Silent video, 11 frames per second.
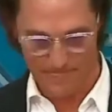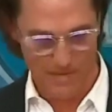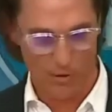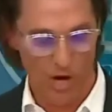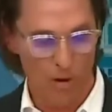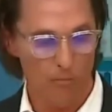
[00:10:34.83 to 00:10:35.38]
They
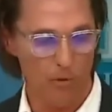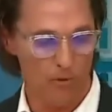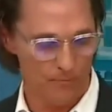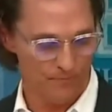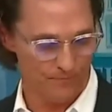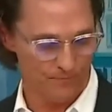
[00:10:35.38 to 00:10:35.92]
were humble,
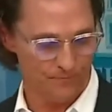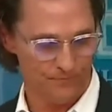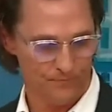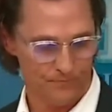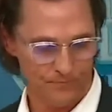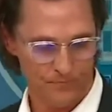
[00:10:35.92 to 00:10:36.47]

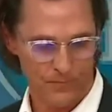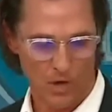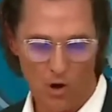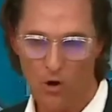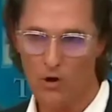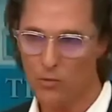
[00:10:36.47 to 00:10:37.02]

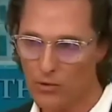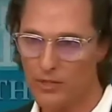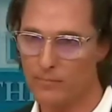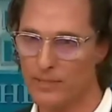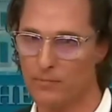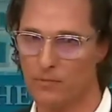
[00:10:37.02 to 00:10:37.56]

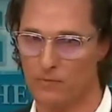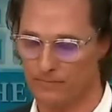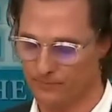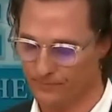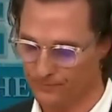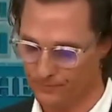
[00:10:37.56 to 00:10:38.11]
hard-working people.
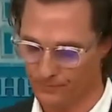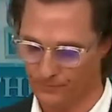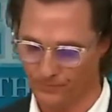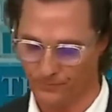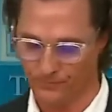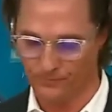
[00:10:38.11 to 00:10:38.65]

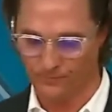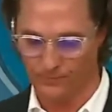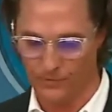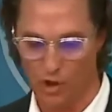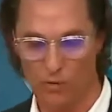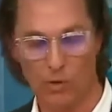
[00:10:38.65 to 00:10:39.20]

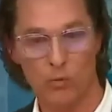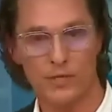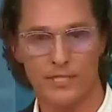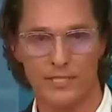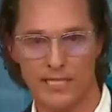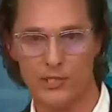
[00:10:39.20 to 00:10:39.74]
Irma was
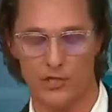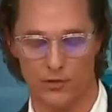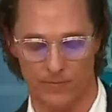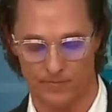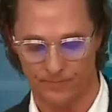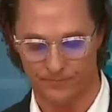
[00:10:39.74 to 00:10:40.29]
a teacher
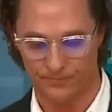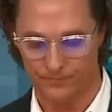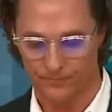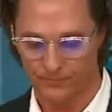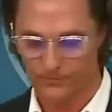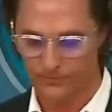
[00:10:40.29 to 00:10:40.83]

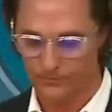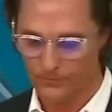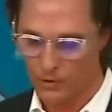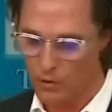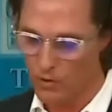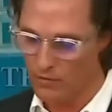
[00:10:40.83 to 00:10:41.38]

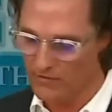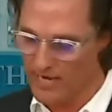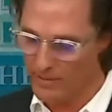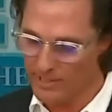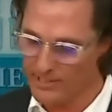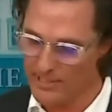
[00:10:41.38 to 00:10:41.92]
who her
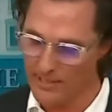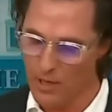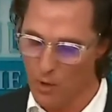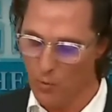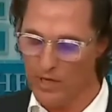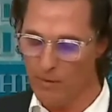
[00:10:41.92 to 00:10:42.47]
family said
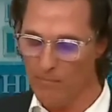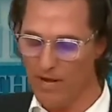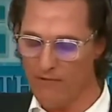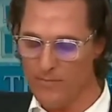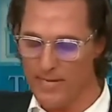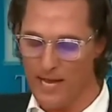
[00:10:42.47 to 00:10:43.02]
went
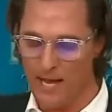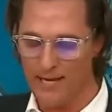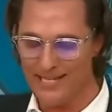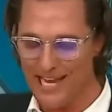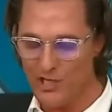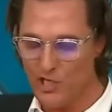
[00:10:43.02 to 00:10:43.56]
above and
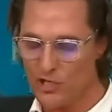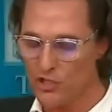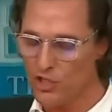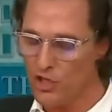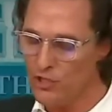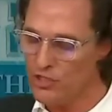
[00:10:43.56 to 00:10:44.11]
beyond and
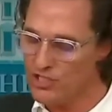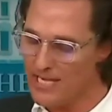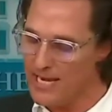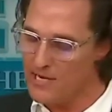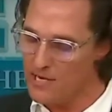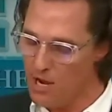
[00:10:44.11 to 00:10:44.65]
just couldn't
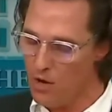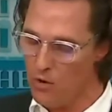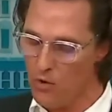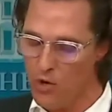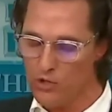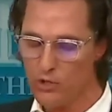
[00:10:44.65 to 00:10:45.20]
say
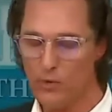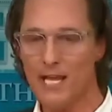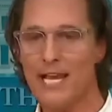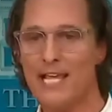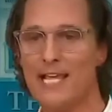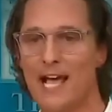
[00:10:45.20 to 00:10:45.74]
no to
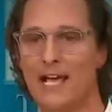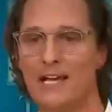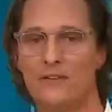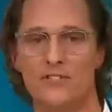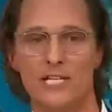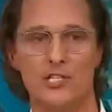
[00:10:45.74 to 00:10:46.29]
any
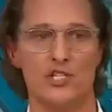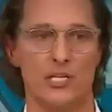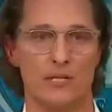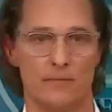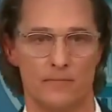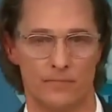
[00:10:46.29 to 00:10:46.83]
kind of teaching.